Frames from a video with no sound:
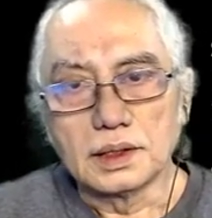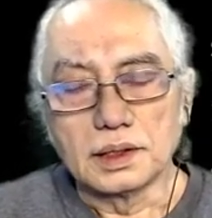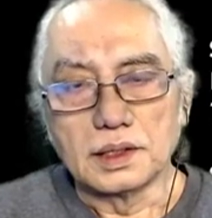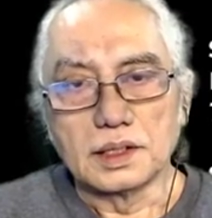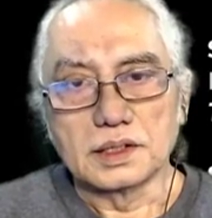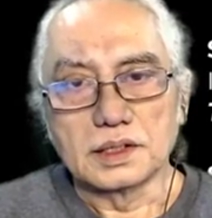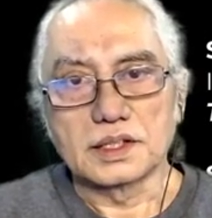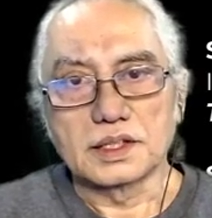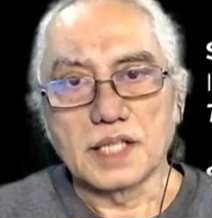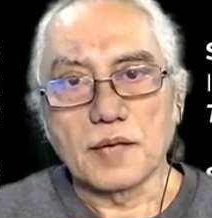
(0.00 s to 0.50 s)

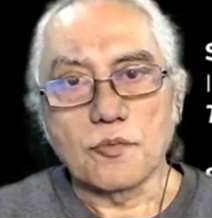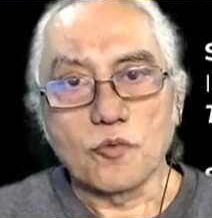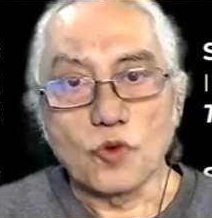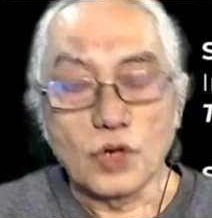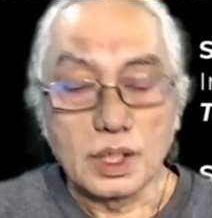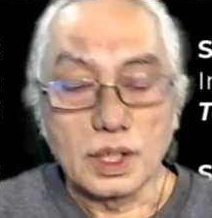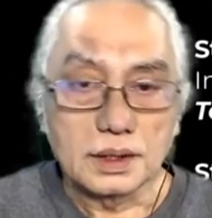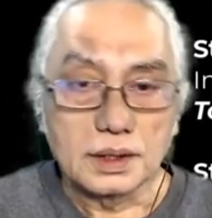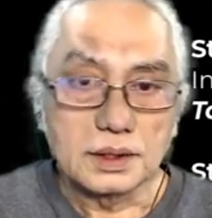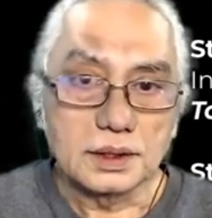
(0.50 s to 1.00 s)
The step
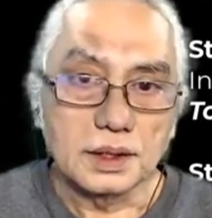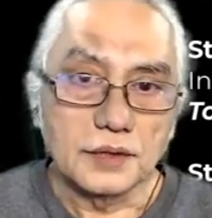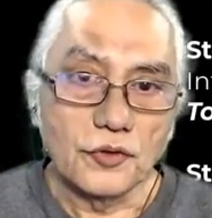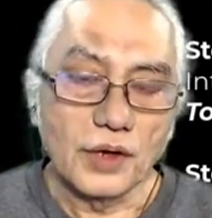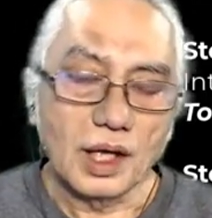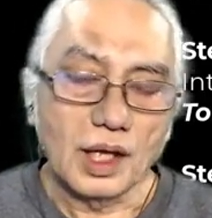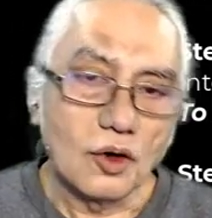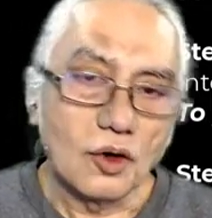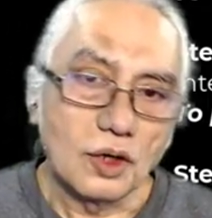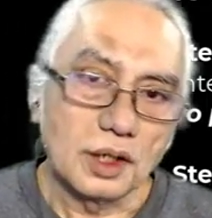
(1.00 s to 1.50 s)
1,
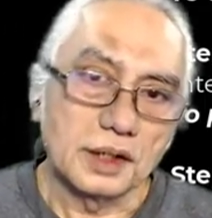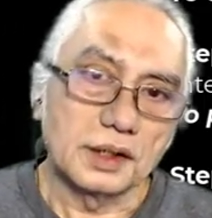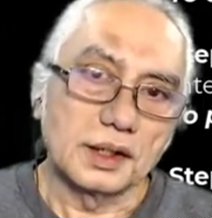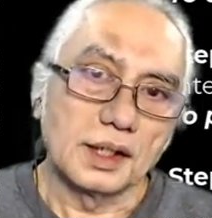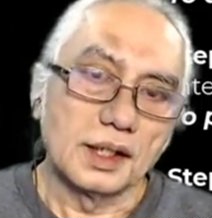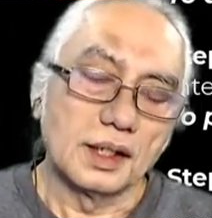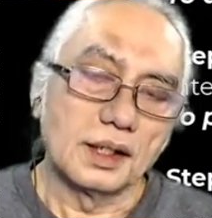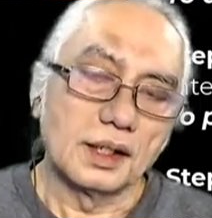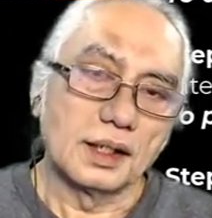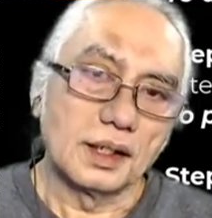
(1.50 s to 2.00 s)
we call it
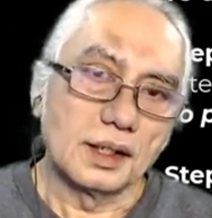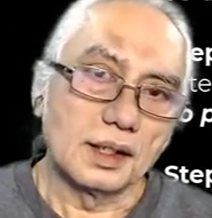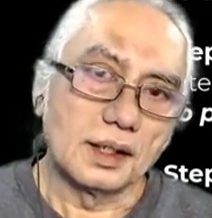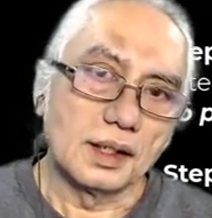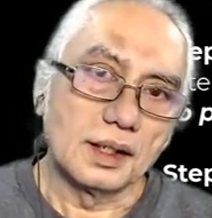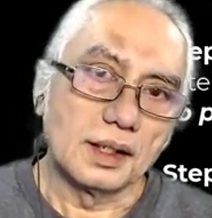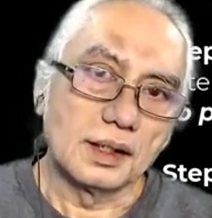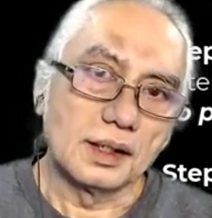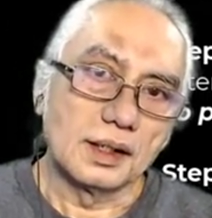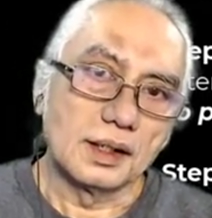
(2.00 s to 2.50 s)
in
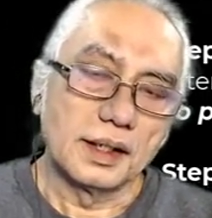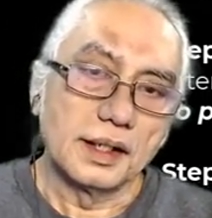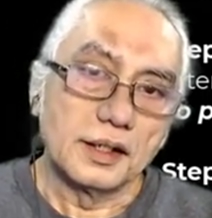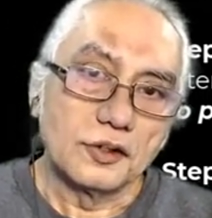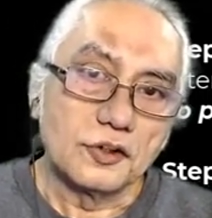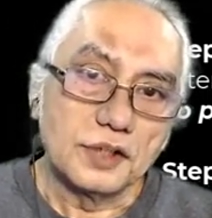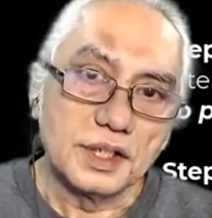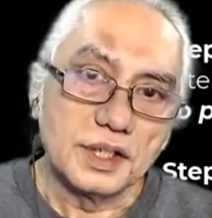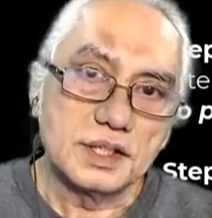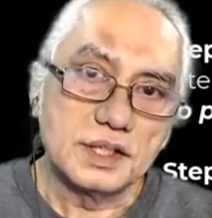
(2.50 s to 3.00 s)

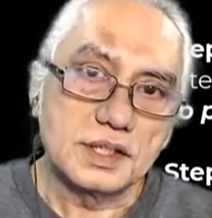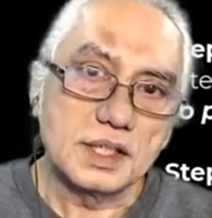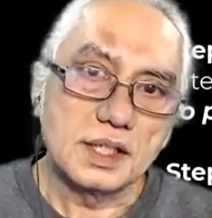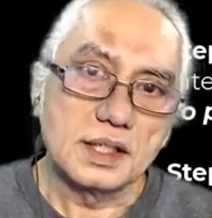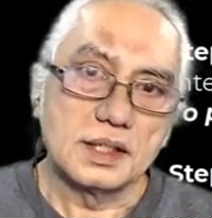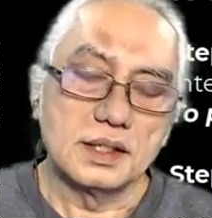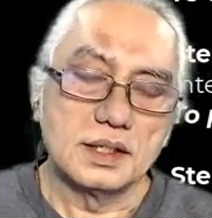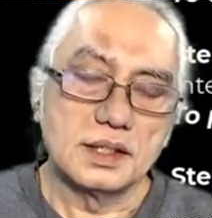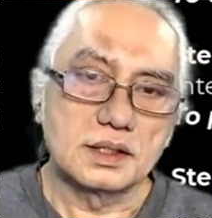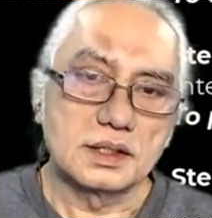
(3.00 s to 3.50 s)

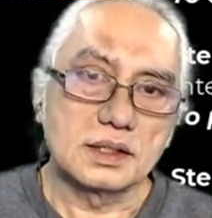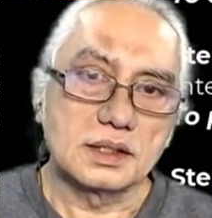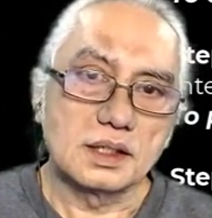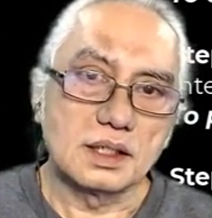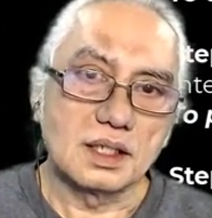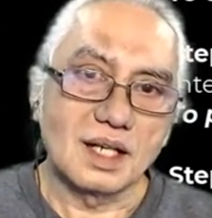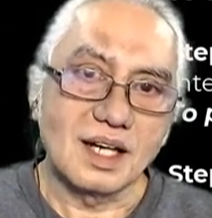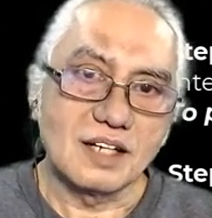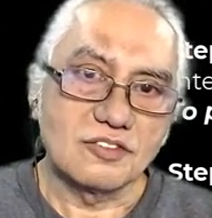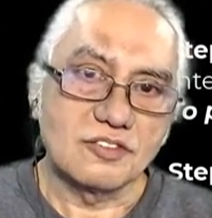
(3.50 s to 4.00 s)
Indonesia, is
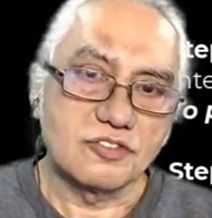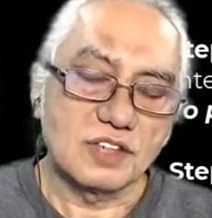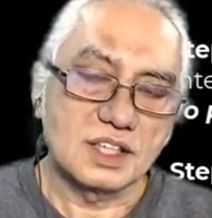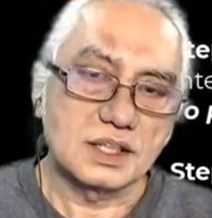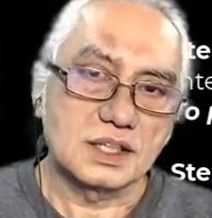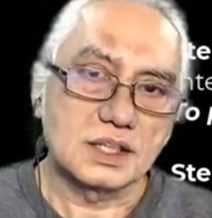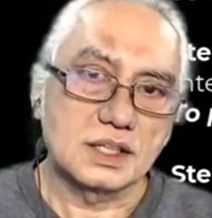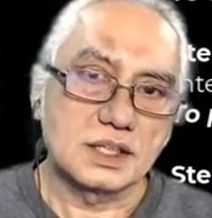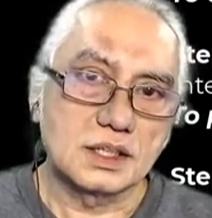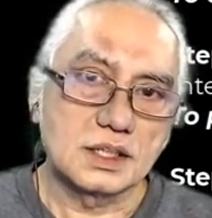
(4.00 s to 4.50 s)

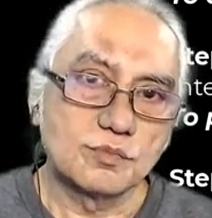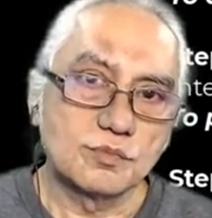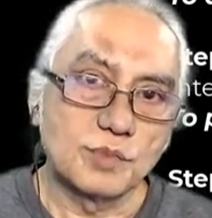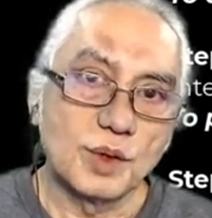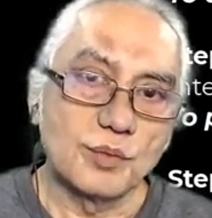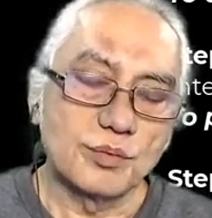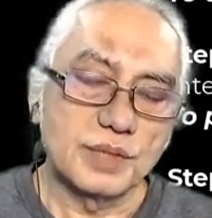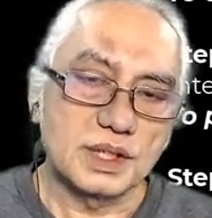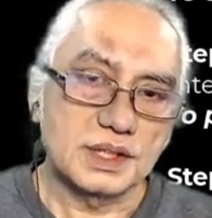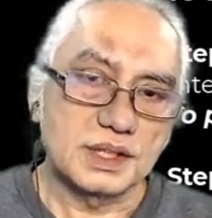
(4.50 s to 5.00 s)
nafas
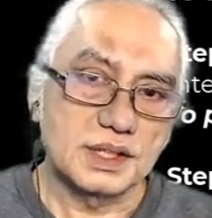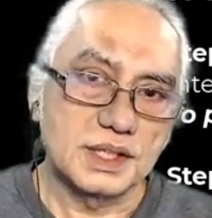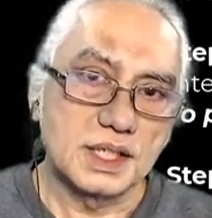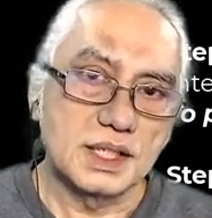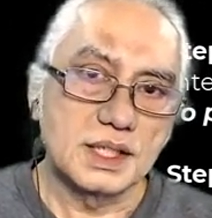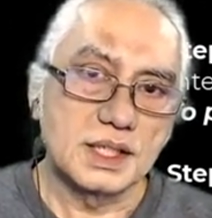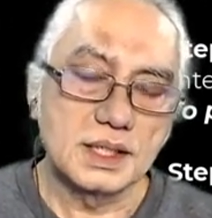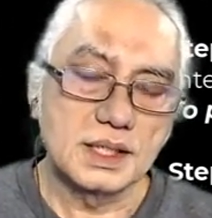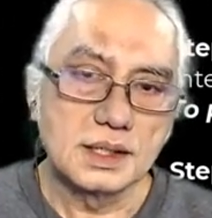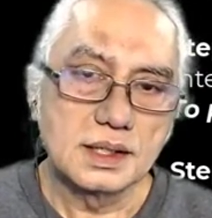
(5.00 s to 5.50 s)
pembersih,
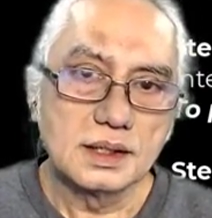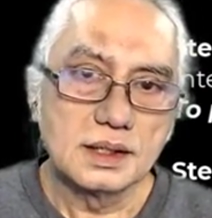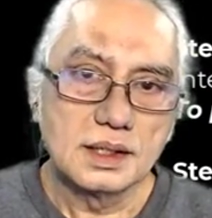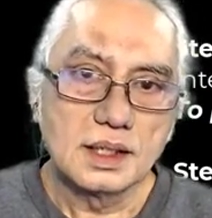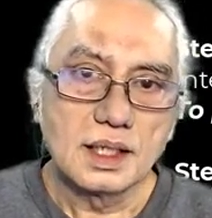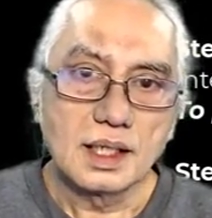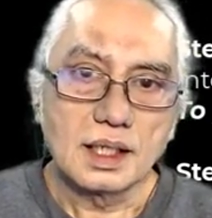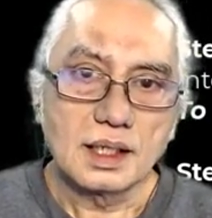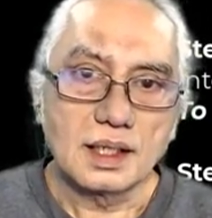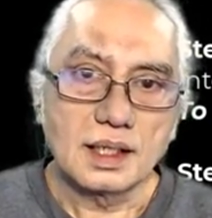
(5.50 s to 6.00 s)

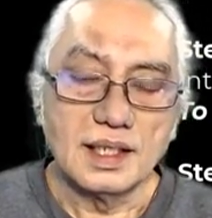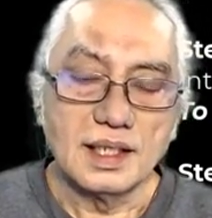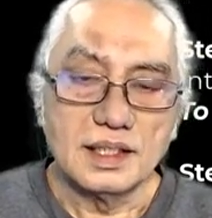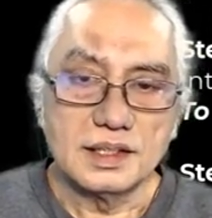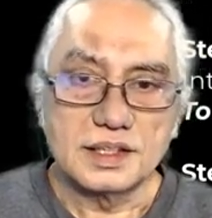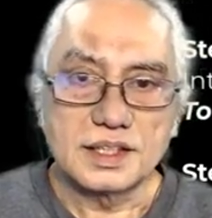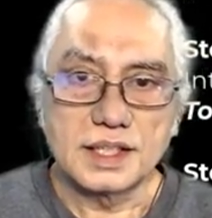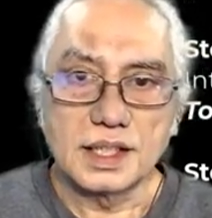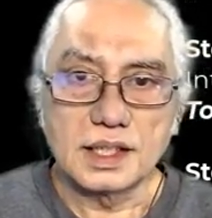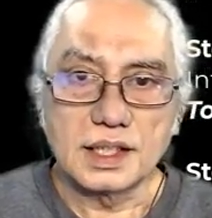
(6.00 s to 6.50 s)

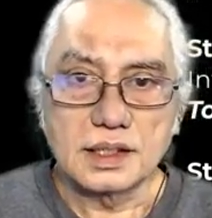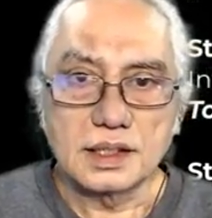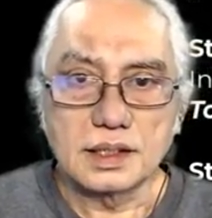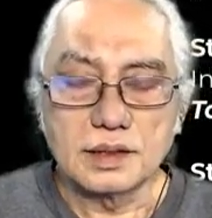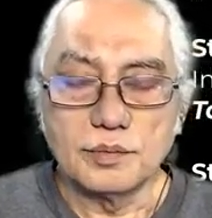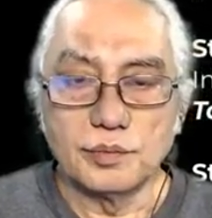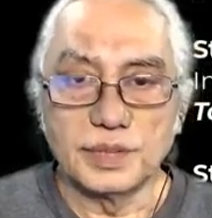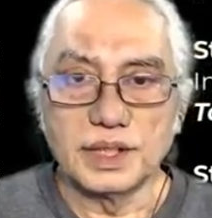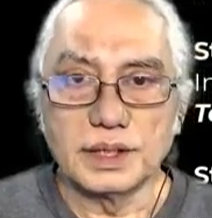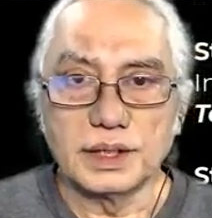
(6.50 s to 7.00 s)
cleansing
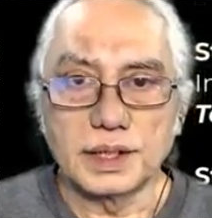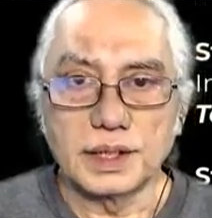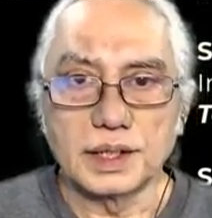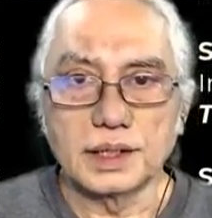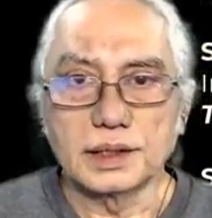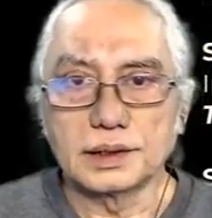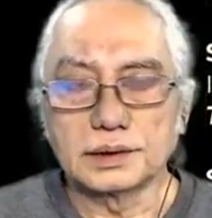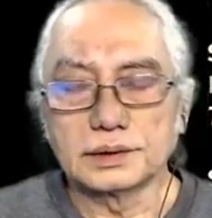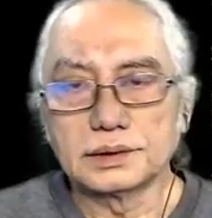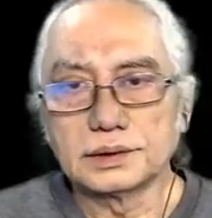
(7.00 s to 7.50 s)
breathing.